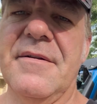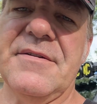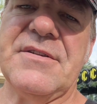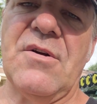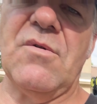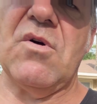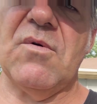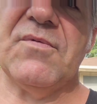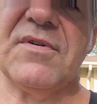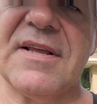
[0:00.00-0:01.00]
So
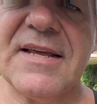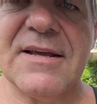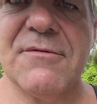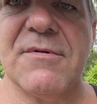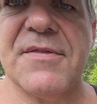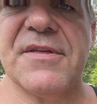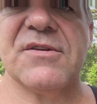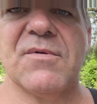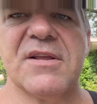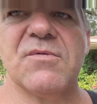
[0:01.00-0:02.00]
hopefully with the
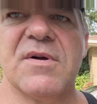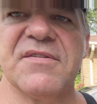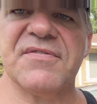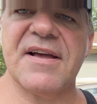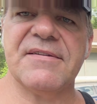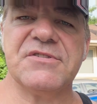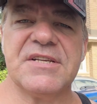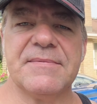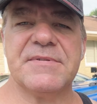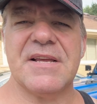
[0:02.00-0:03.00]
2025
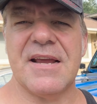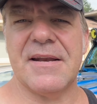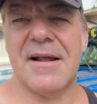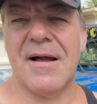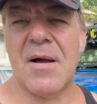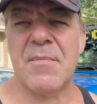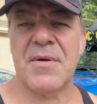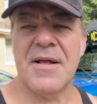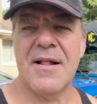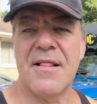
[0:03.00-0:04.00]
Jeeps and up,
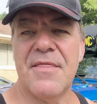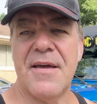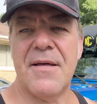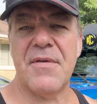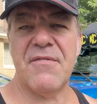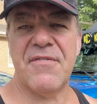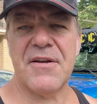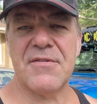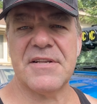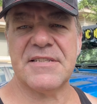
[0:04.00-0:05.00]
that they
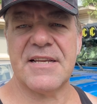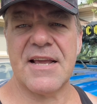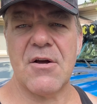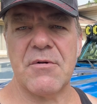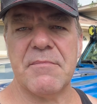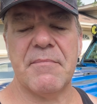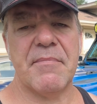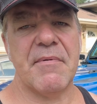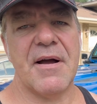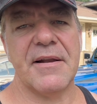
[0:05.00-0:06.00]
figure this thing out.
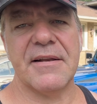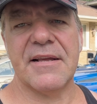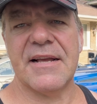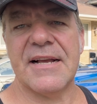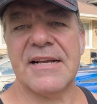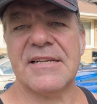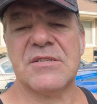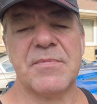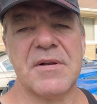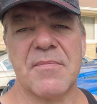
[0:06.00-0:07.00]
But
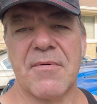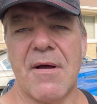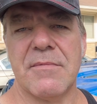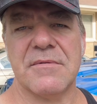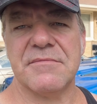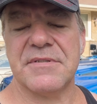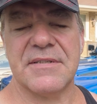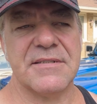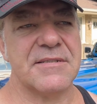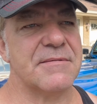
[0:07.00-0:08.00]
it's been a problem
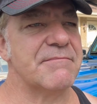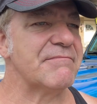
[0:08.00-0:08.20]
since,